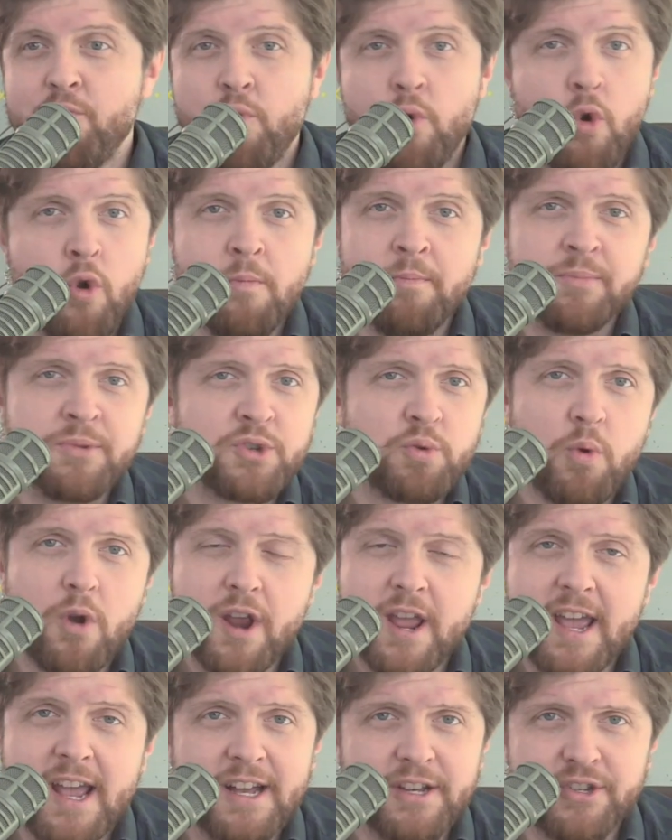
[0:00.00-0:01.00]
rooms where
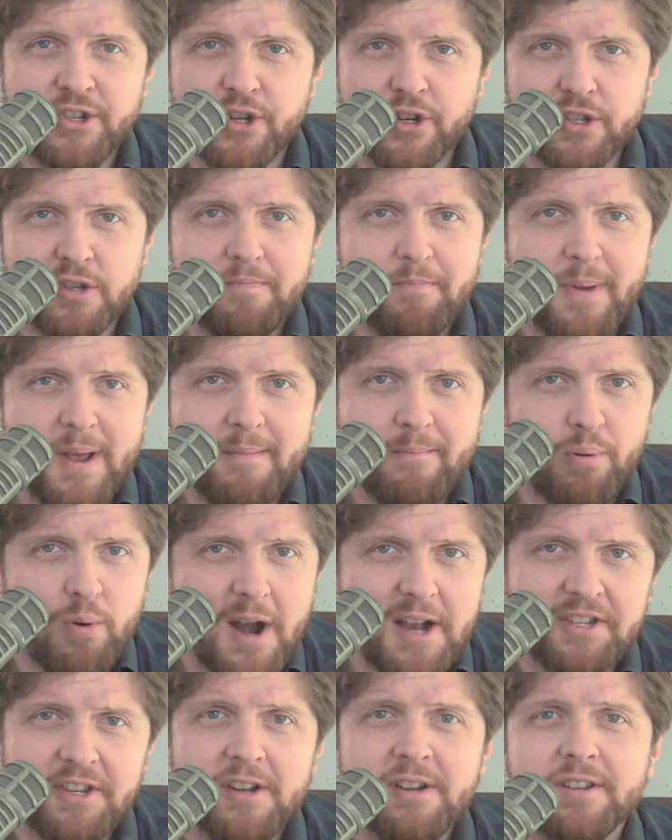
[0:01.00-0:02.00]
he has just been
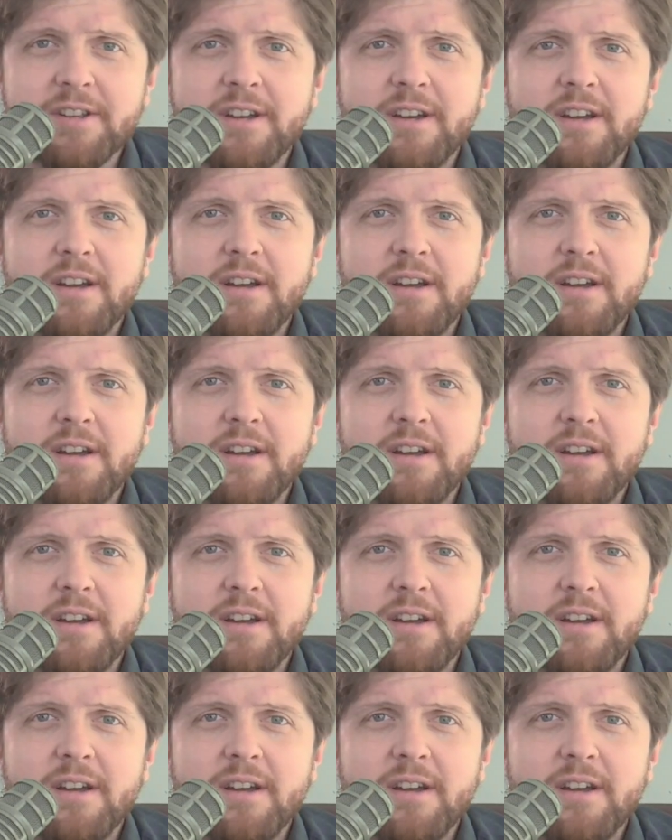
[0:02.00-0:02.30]
present,